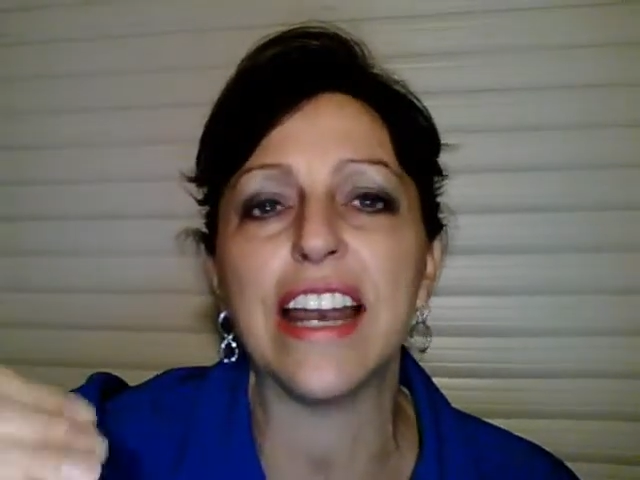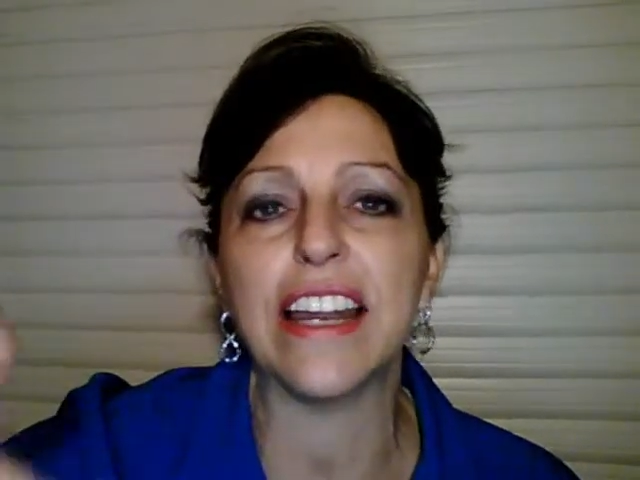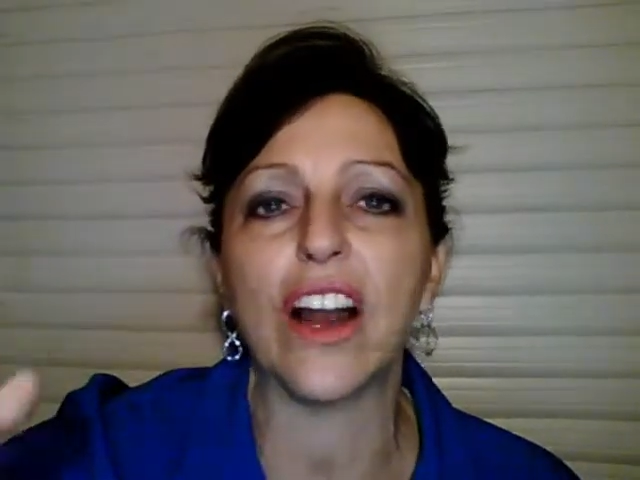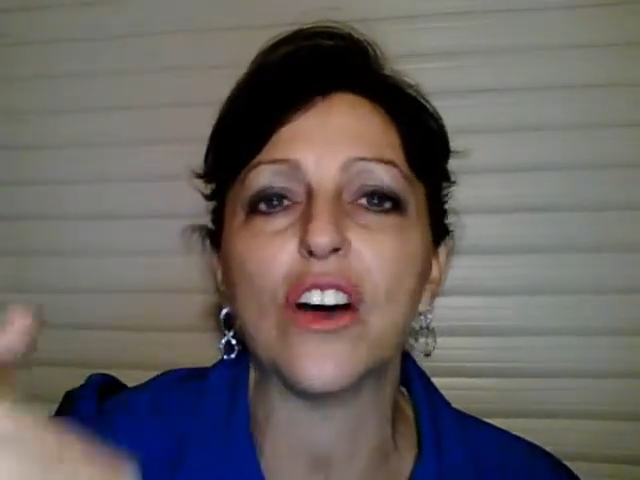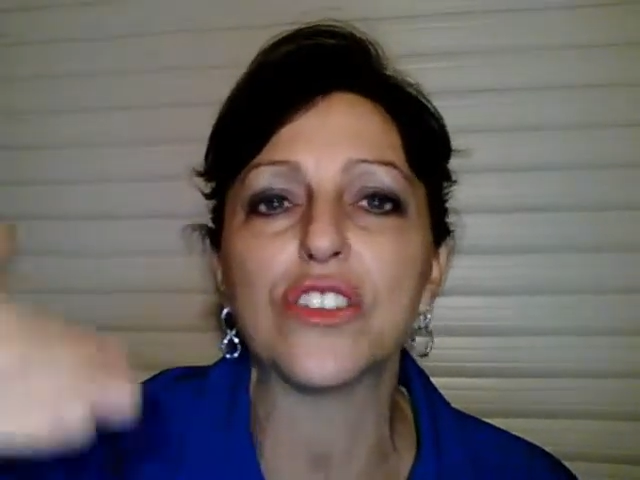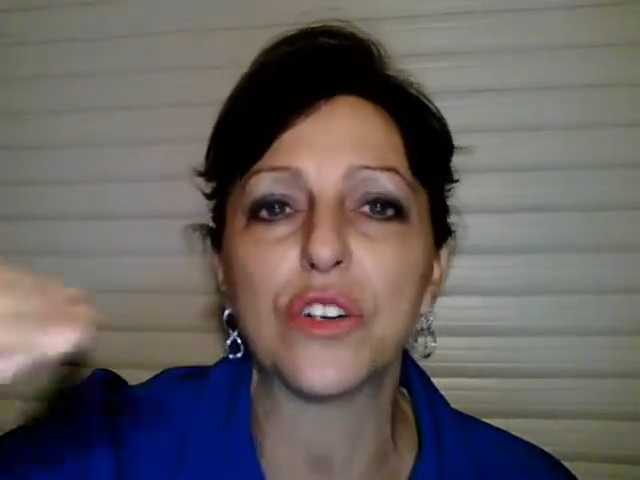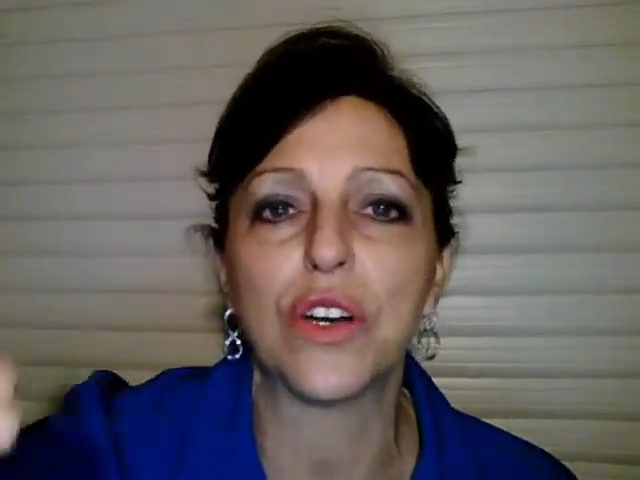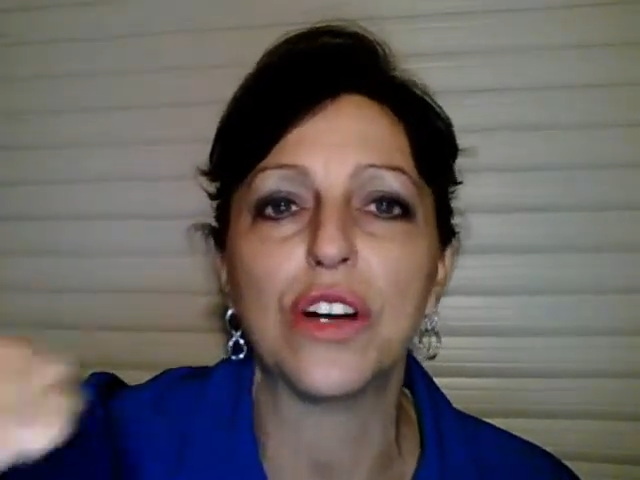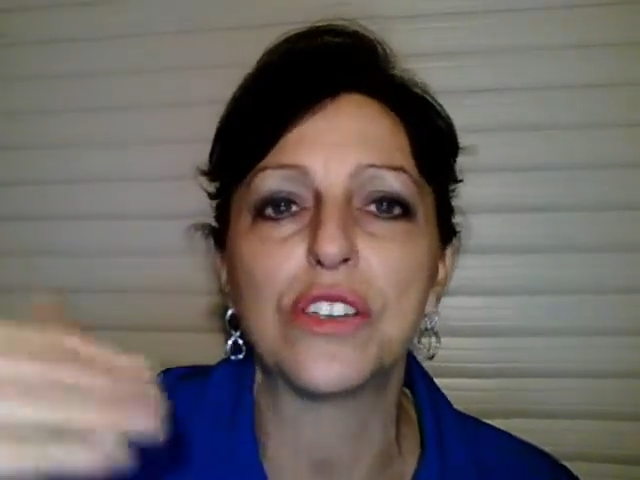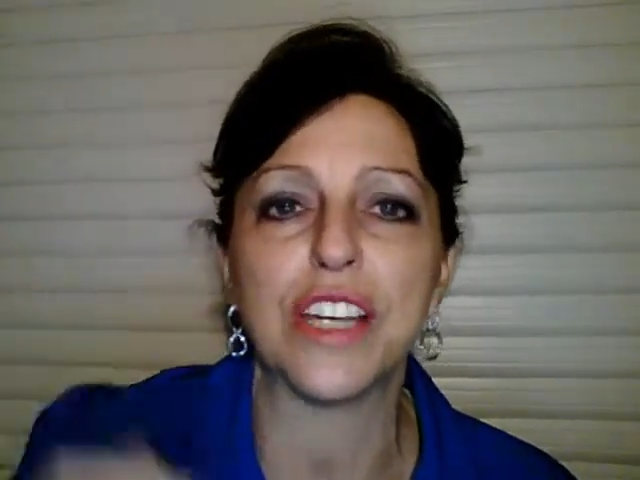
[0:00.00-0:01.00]
and it also
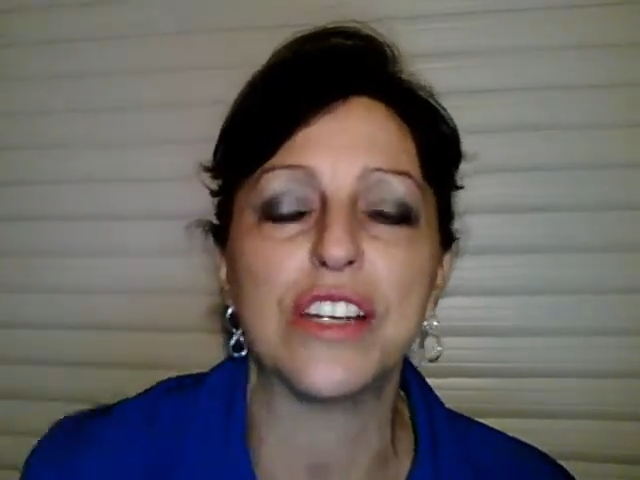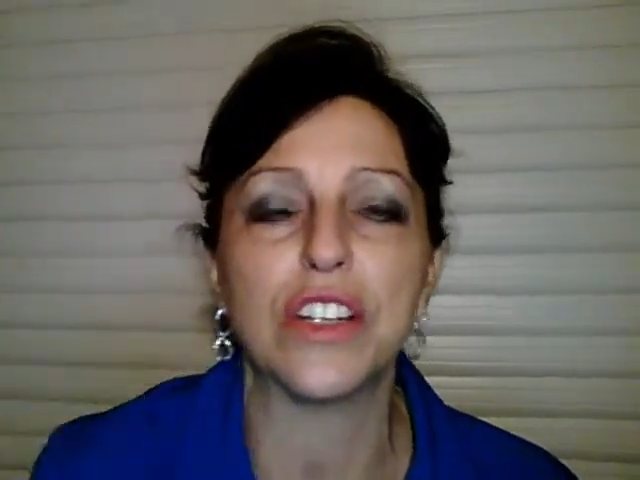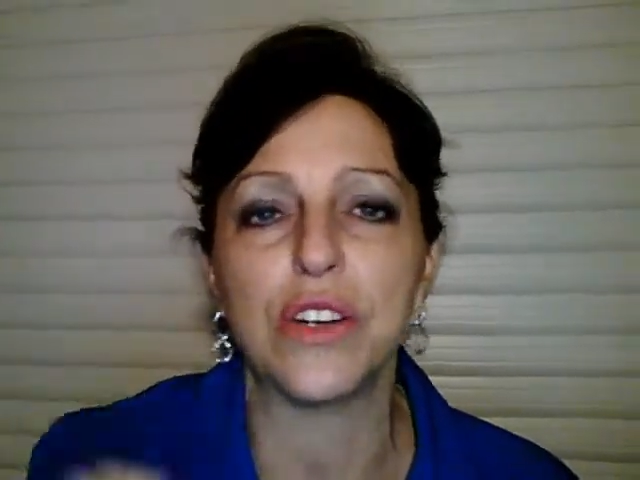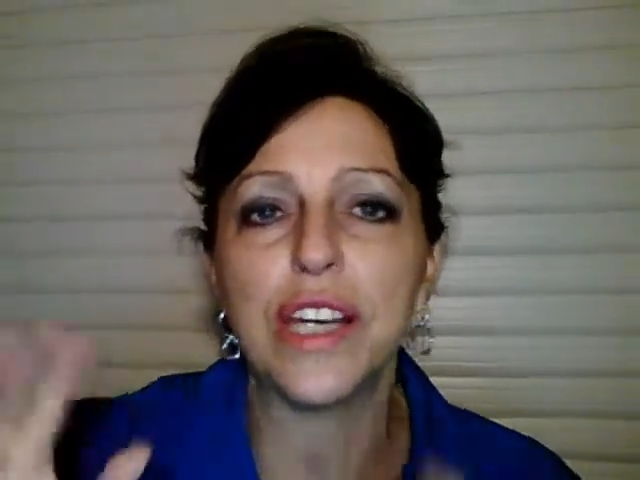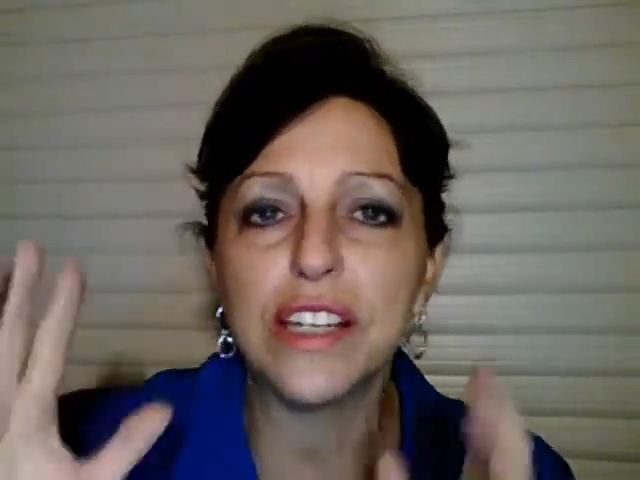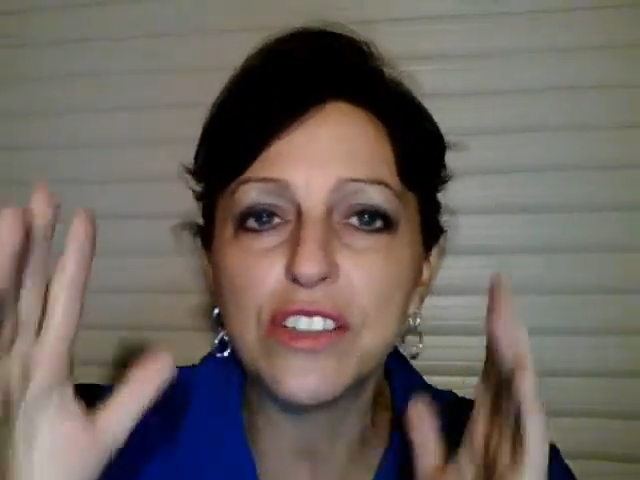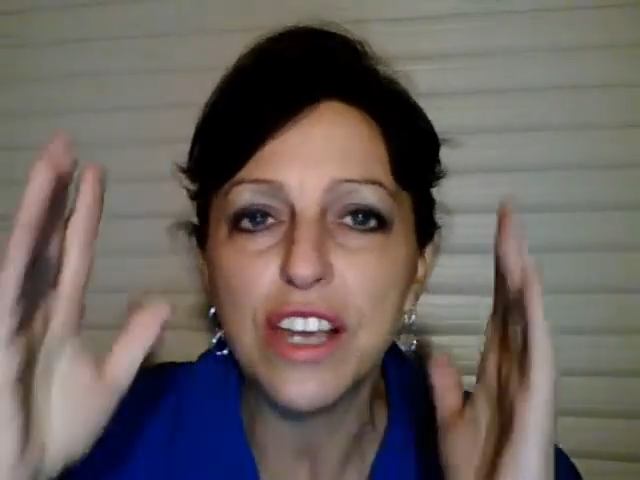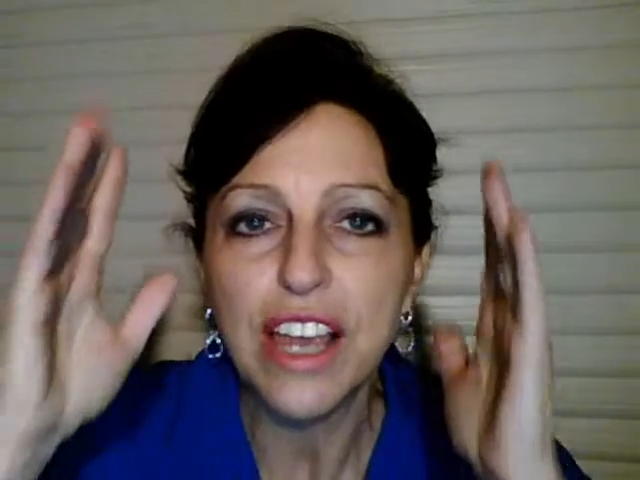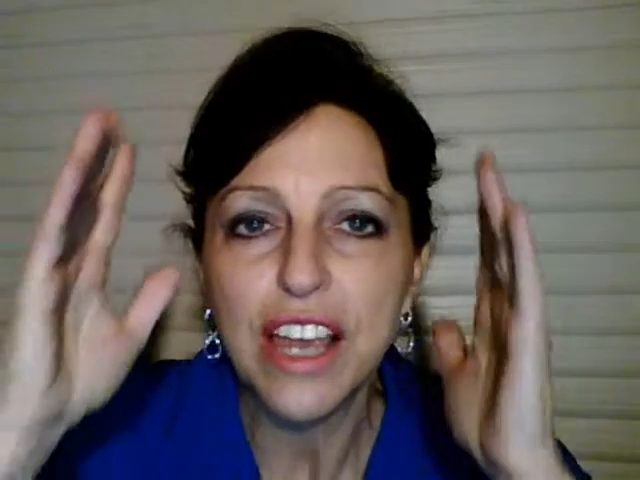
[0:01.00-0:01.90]
goes into his